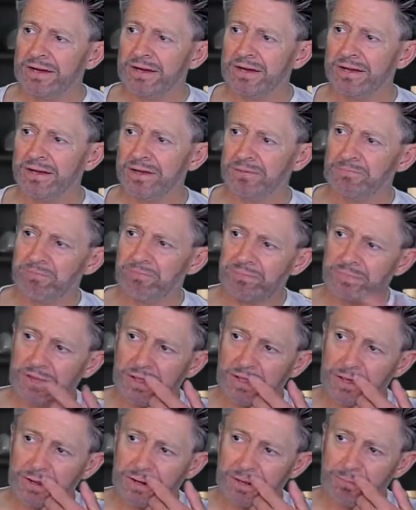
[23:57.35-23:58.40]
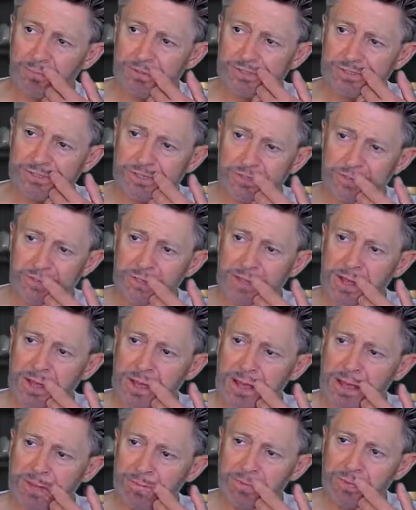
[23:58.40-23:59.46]
I'm getting particularly
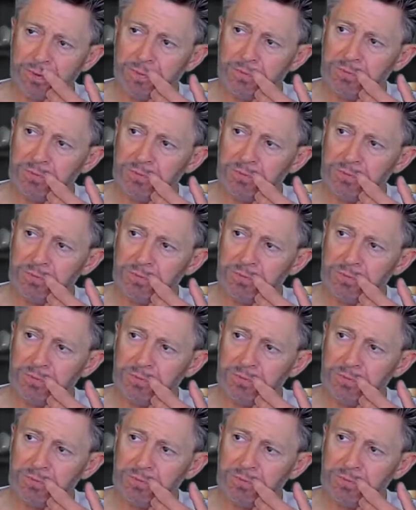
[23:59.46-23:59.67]
happy